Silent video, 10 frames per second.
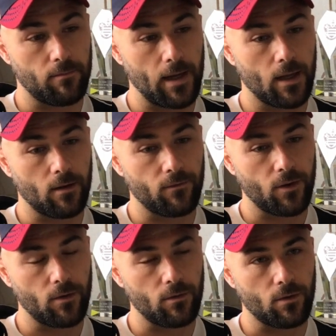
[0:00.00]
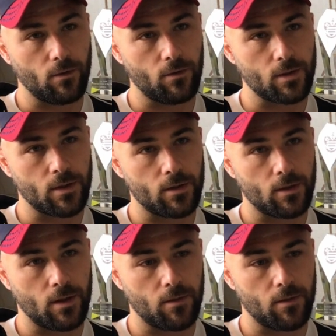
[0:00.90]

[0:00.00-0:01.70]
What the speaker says: making phone calls and